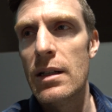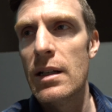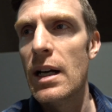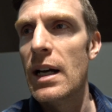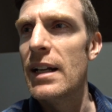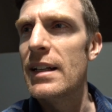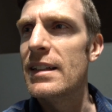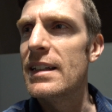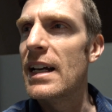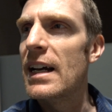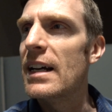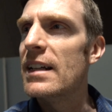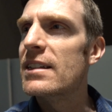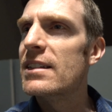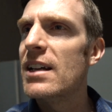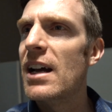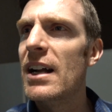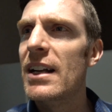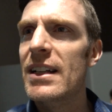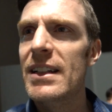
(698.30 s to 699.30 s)
And yeah, it's
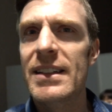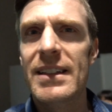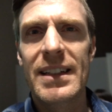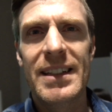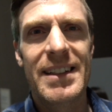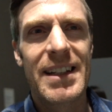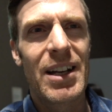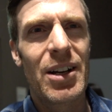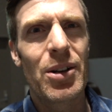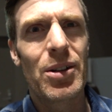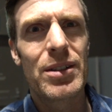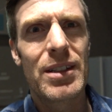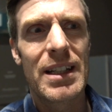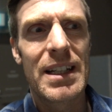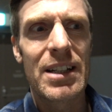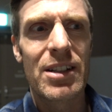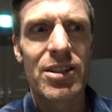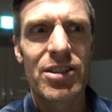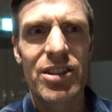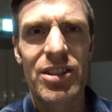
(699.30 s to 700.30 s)
kind of detailed. The
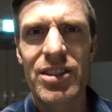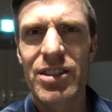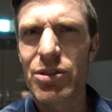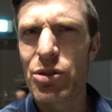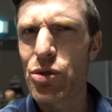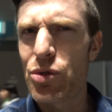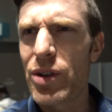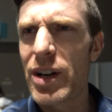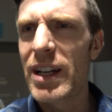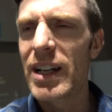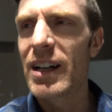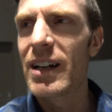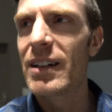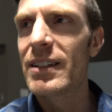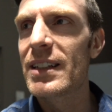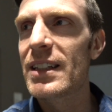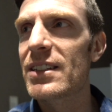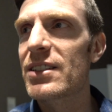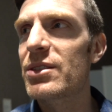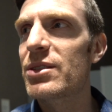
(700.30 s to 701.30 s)
English isn't great
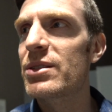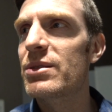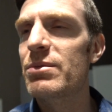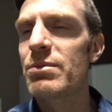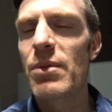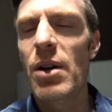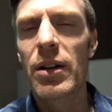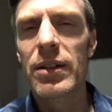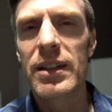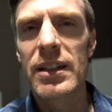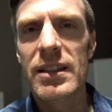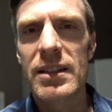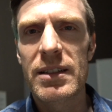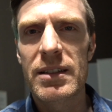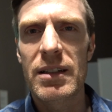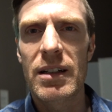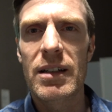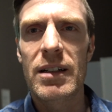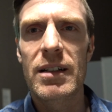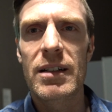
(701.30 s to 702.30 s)
on this
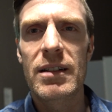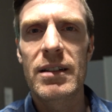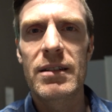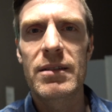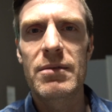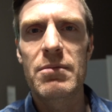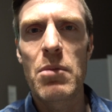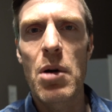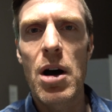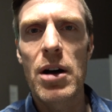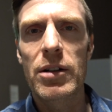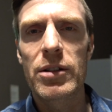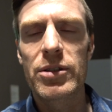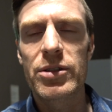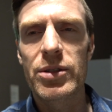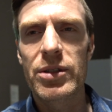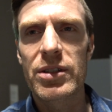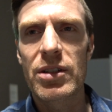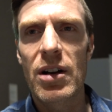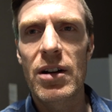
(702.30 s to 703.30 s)
model,
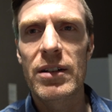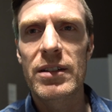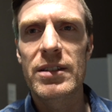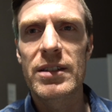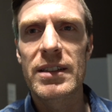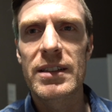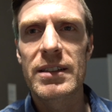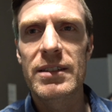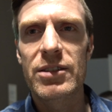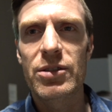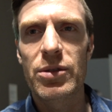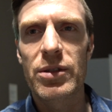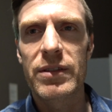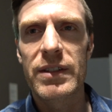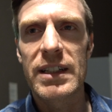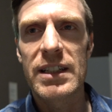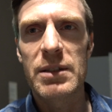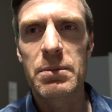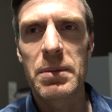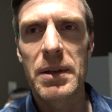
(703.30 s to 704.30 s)
so it's hard to sort
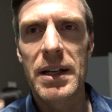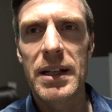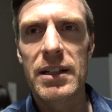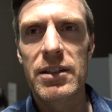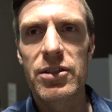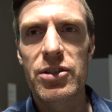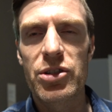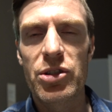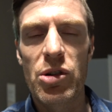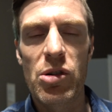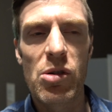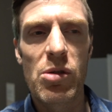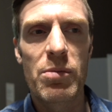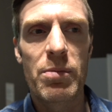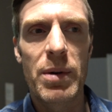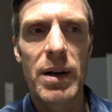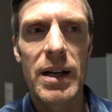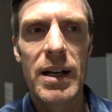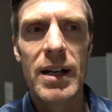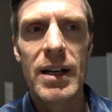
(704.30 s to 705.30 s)
of explain and show.
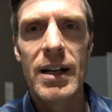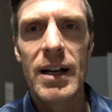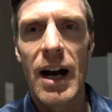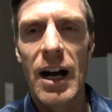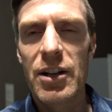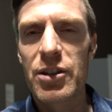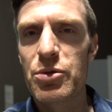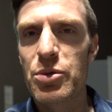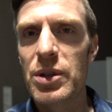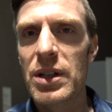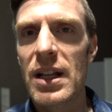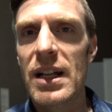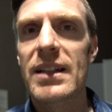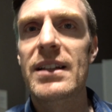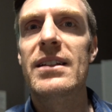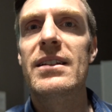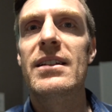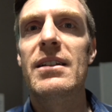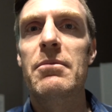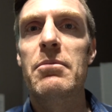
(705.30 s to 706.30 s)
But I just really
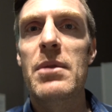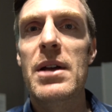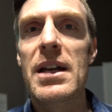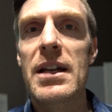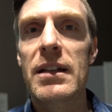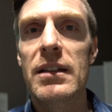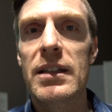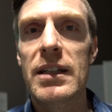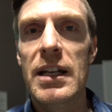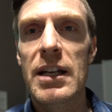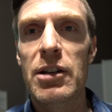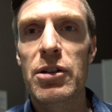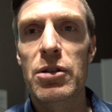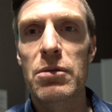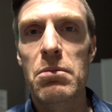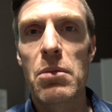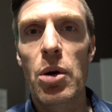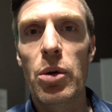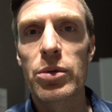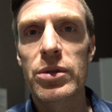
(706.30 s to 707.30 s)
like the inner
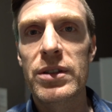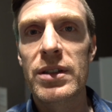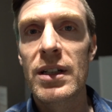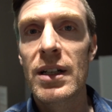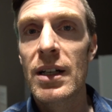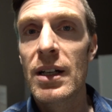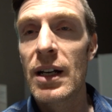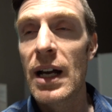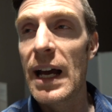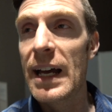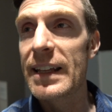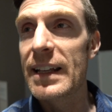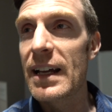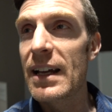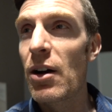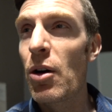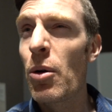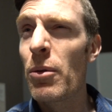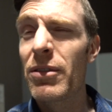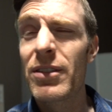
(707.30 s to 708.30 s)
moat. And
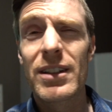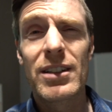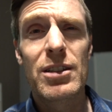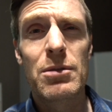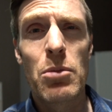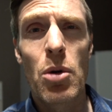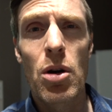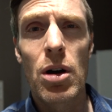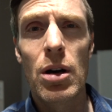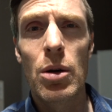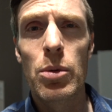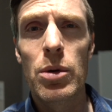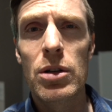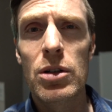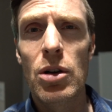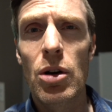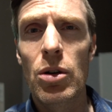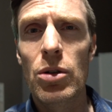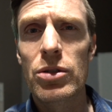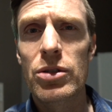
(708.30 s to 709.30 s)
hopefully tomorrow we'll
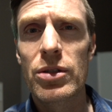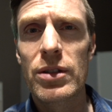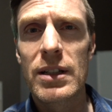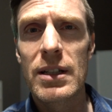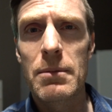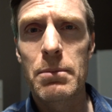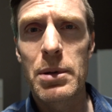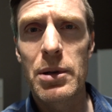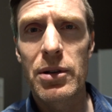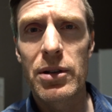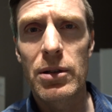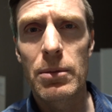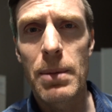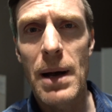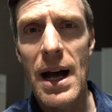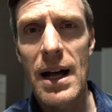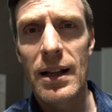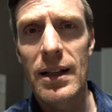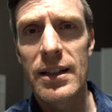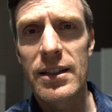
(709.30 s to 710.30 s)
go to the Imperial
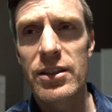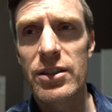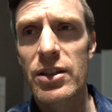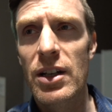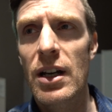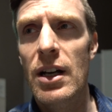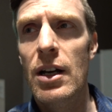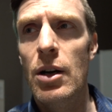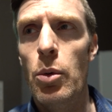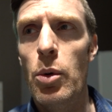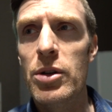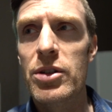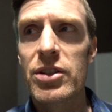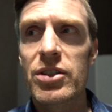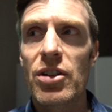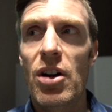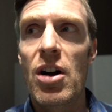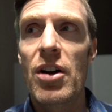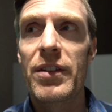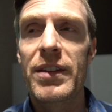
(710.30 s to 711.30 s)
Palace, which
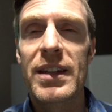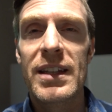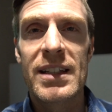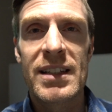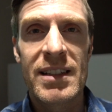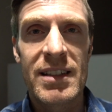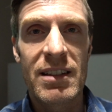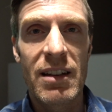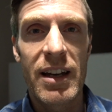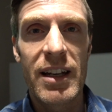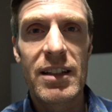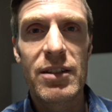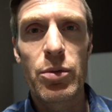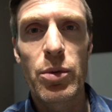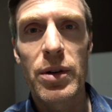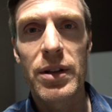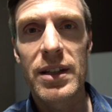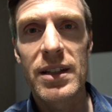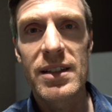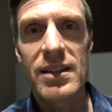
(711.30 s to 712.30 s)
is on this site
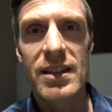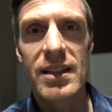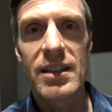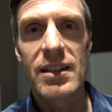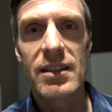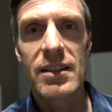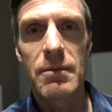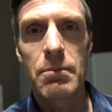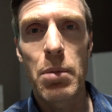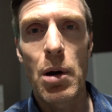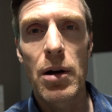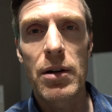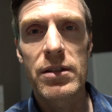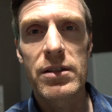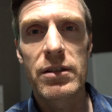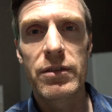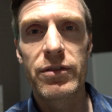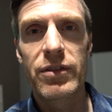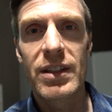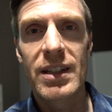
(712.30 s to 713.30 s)
where this is, and
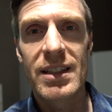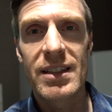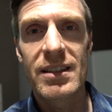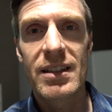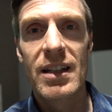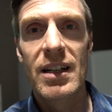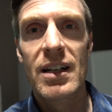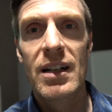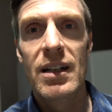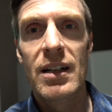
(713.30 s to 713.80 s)
parts of this